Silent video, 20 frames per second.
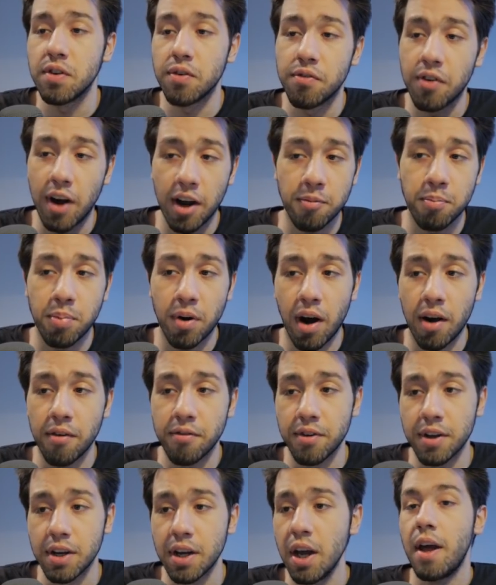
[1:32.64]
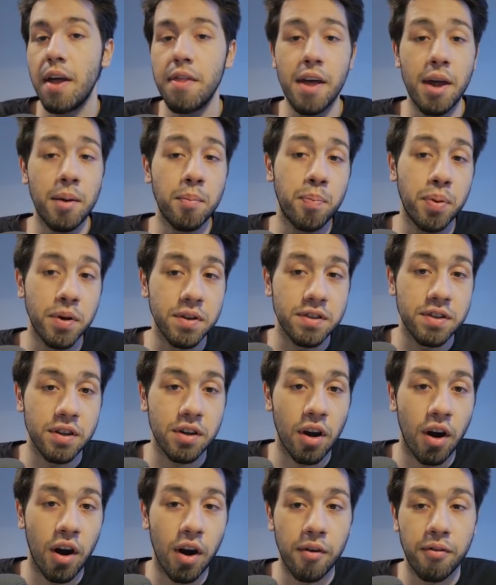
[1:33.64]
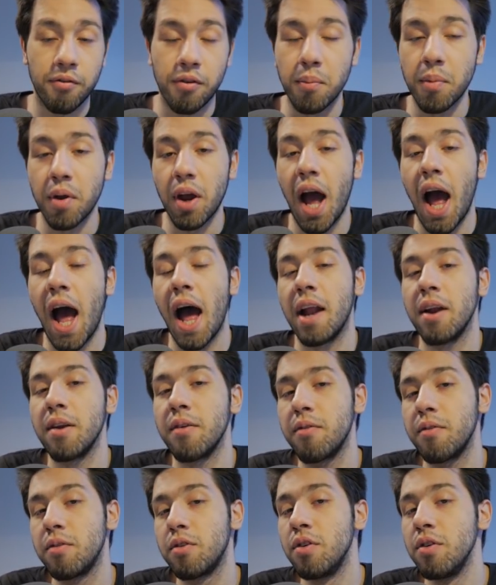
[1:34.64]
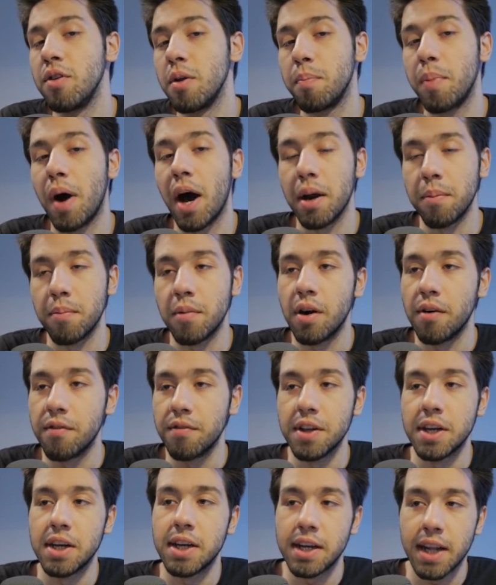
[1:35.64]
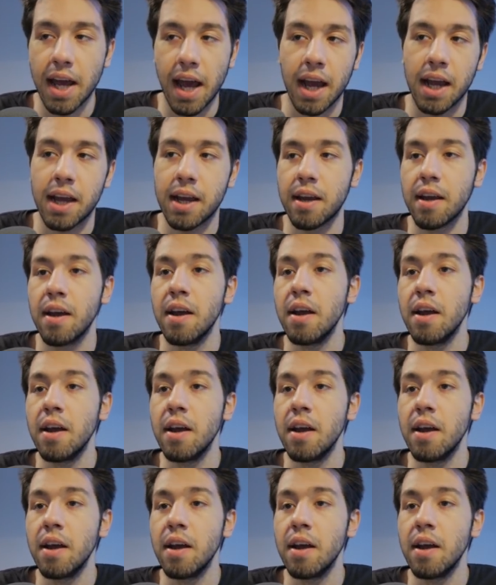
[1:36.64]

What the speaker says: you 5 profit, and then puts a card from your hand to the bottom of the deck.